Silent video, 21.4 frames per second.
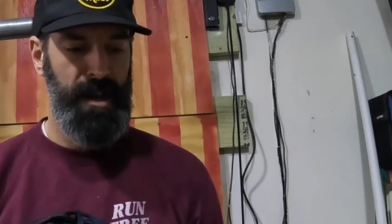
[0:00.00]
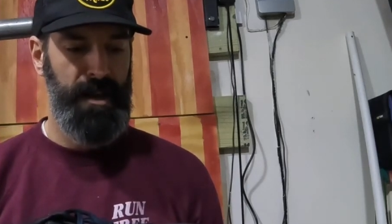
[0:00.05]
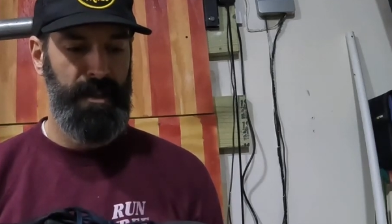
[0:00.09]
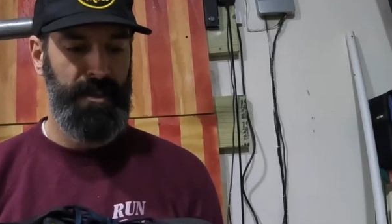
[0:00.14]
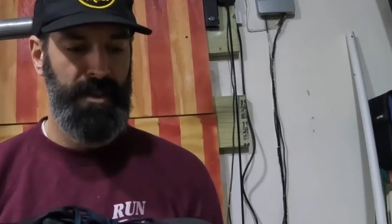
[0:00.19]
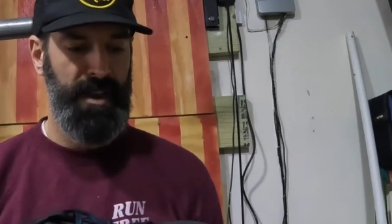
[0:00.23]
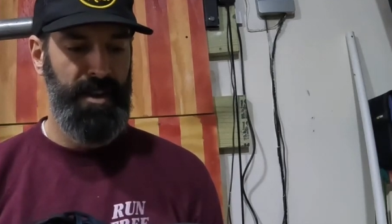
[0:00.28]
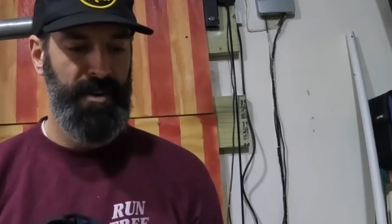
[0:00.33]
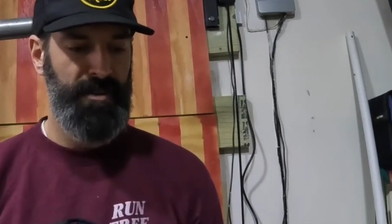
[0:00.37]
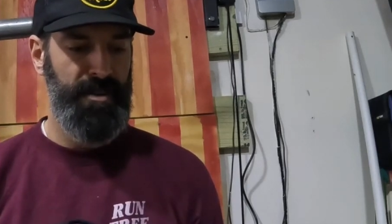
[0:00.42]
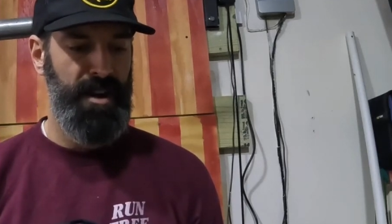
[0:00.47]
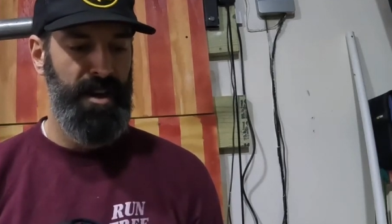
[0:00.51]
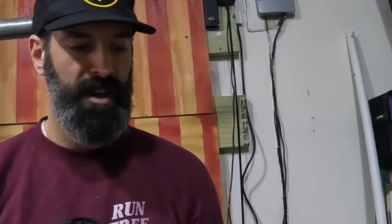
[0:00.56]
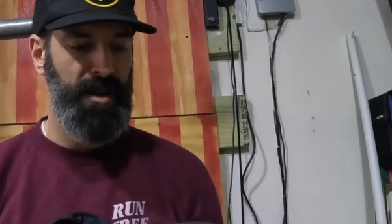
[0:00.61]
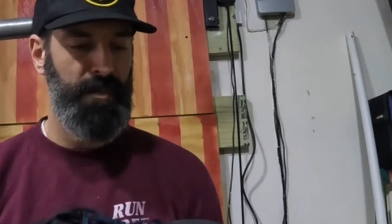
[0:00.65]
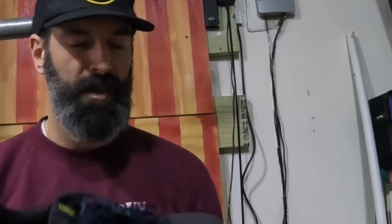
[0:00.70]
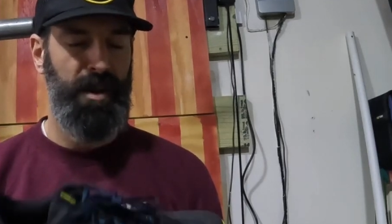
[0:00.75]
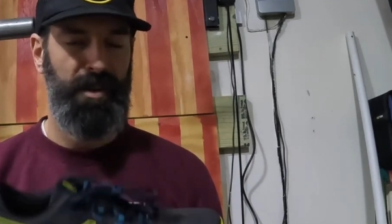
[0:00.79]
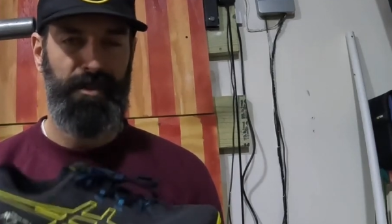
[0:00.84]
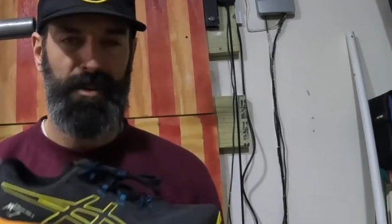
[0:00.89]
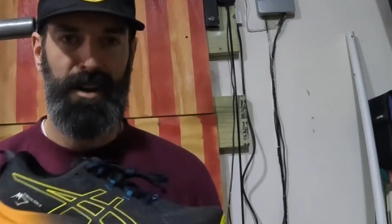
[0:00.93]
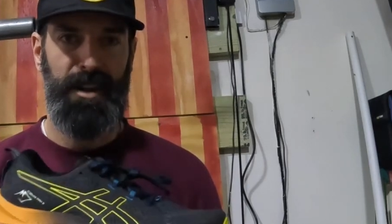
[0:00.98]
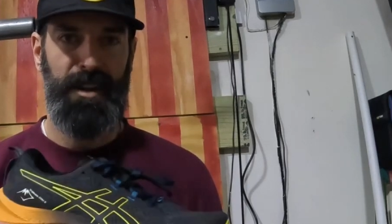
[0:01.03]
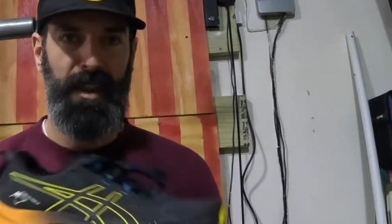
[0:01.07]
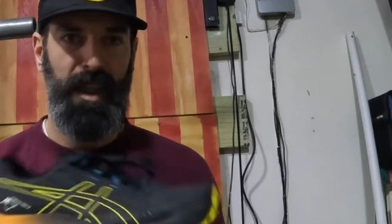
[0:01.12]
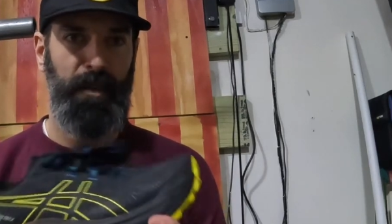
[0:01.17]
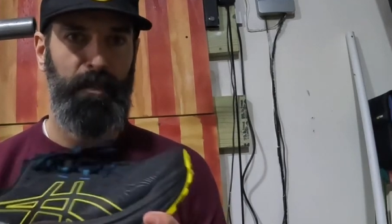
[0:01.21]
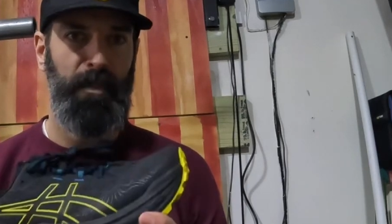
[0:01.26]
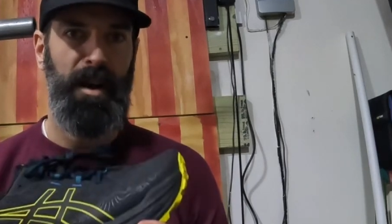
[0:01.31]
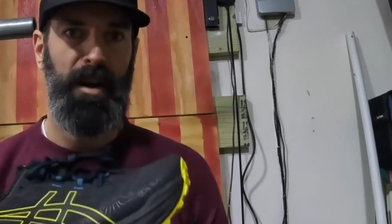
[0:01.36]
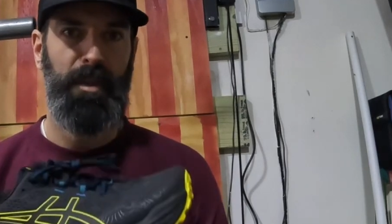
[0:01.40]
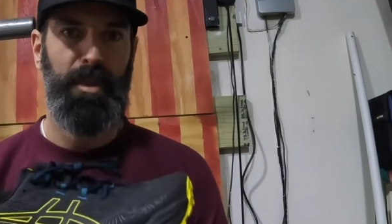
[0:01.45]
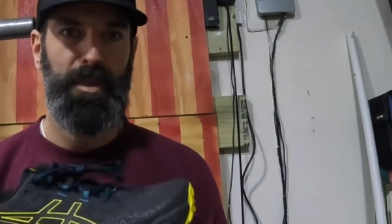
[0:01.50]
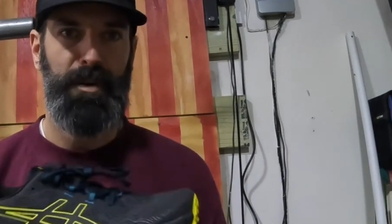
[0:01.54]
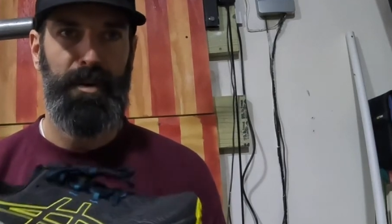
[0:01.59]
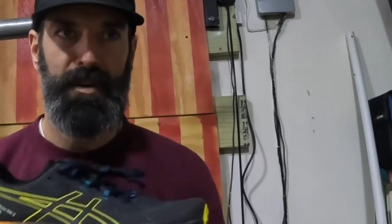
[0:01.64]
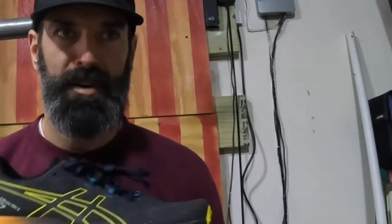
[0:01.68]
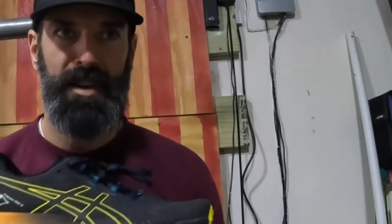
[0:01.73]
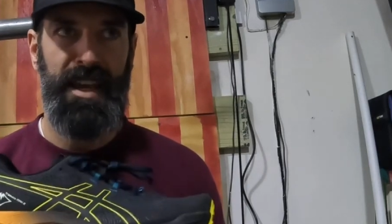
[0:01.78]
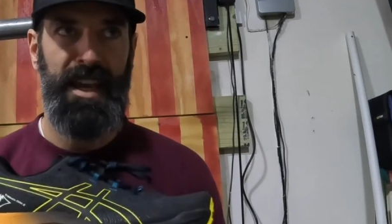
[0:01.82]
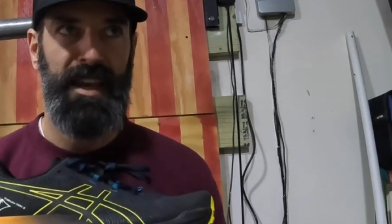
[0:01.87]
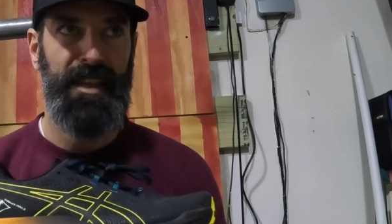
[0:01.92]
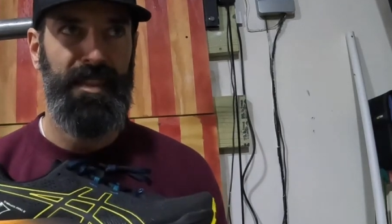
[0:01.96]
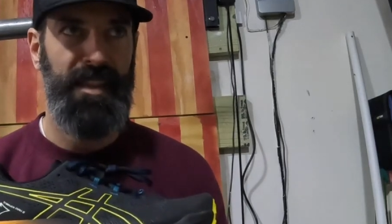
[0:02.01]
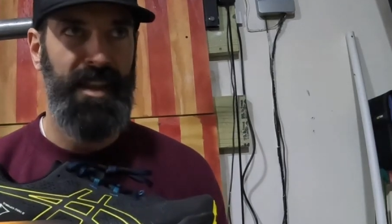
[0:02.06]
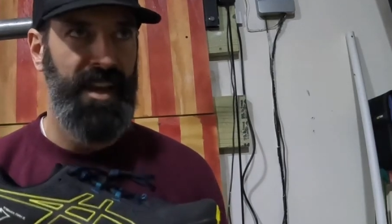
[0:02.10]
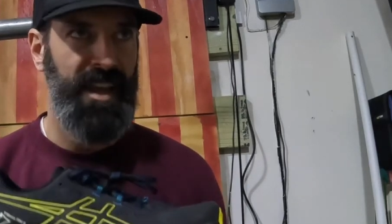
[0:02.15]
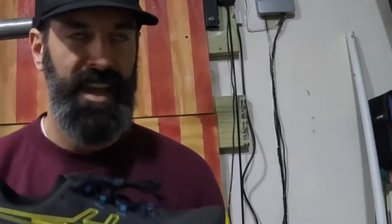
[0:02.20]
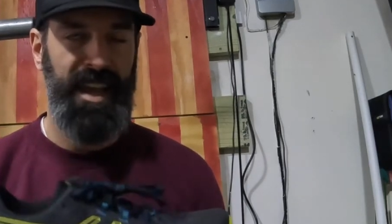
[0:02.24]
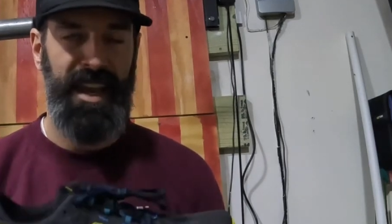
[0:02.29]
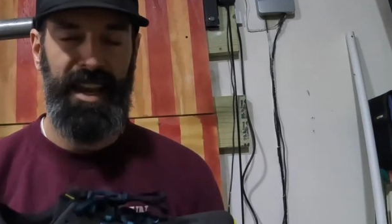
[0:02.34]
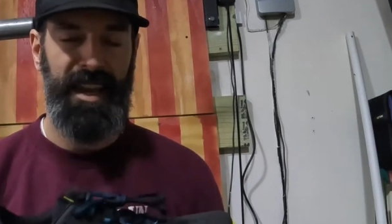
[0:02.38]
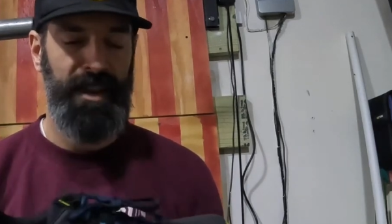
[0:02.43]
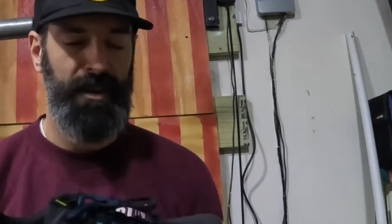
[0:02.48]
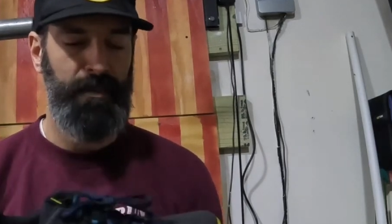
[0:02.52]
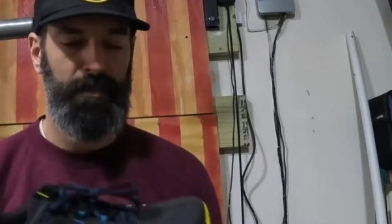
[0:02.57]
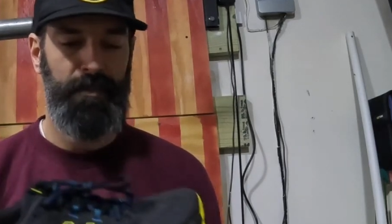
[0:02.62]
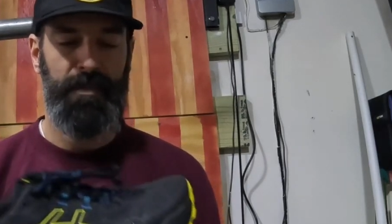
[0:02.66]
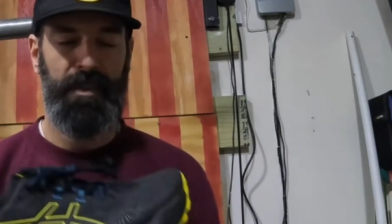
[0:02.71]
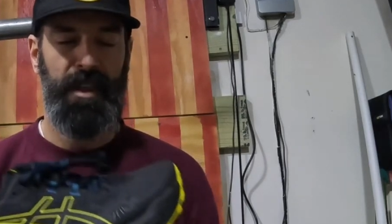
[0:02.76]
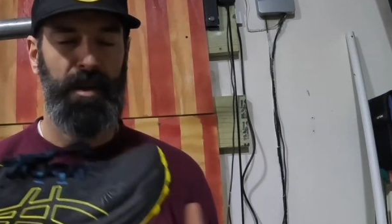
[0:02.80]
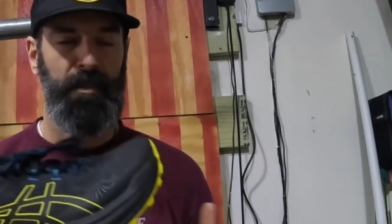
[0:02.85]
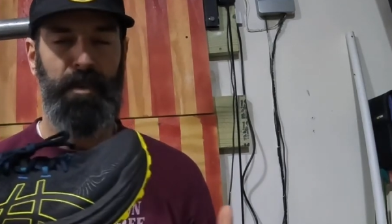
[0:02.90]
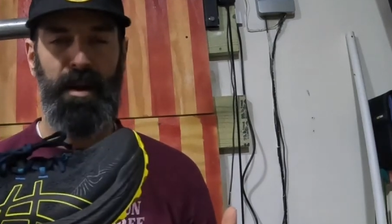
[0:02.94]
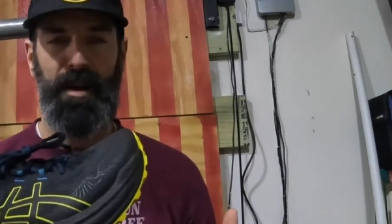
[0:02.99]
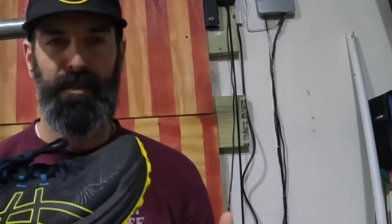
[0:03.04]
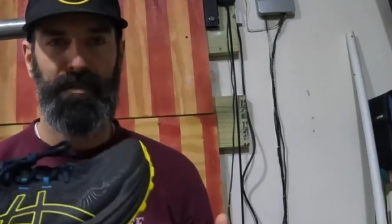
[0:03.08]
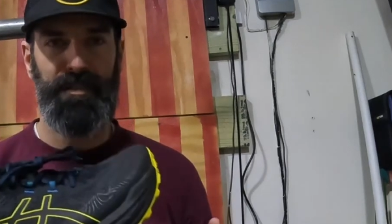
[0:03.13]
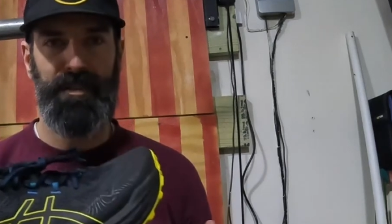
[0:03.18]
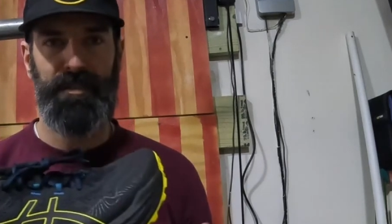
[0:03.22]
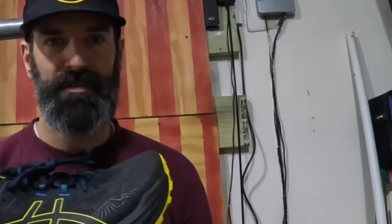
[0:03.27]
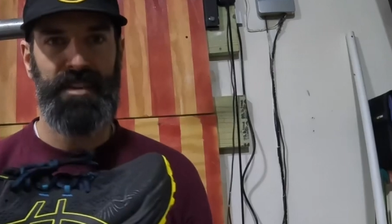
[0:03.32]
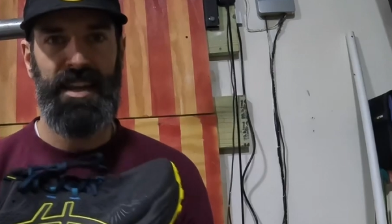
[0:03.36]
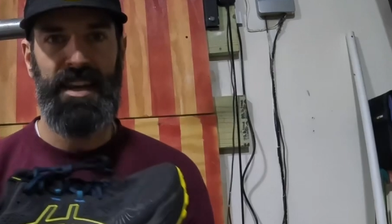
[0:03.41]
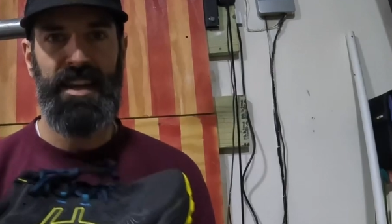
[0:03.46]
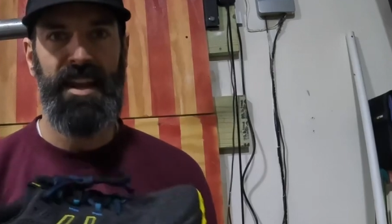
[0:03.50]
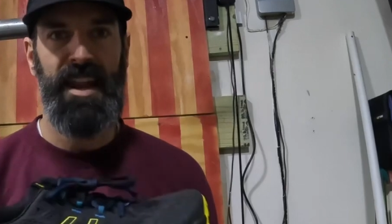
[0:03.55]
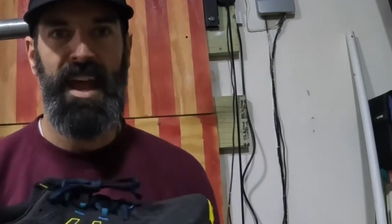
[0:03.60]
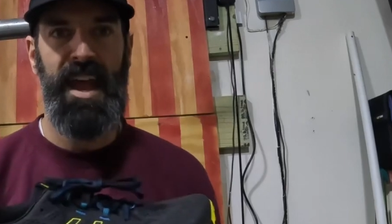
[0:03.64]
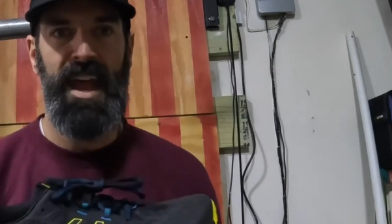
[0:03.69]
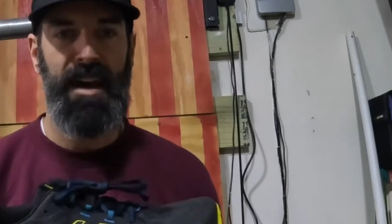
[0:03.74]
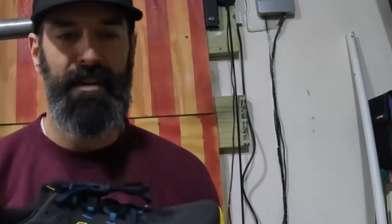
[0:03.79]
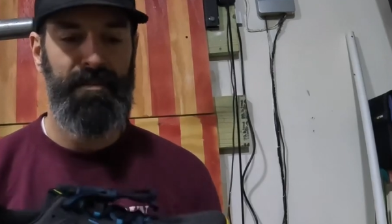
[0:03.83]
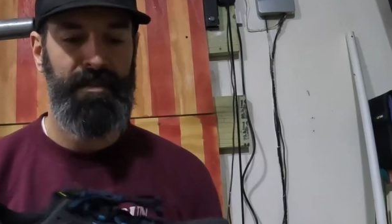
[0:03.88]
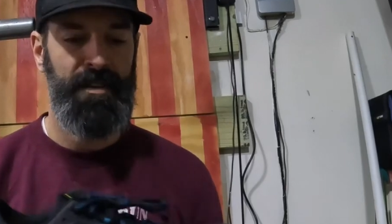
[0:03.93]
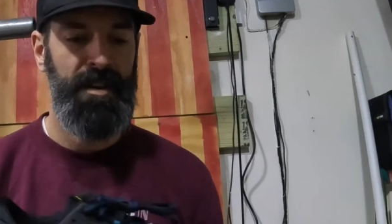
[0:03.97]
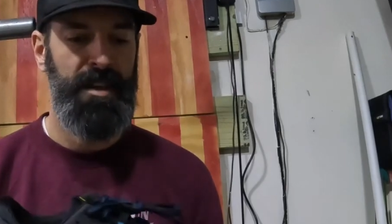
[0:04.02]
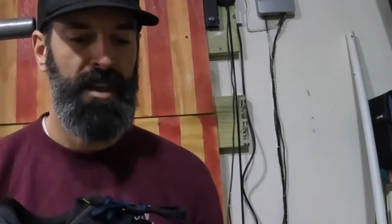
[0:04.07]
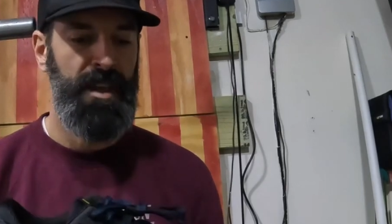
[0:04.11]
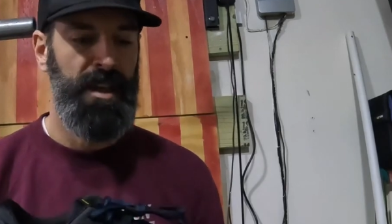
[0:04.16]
later on in my run, like mile 13, and then again at like mile 15 and a half.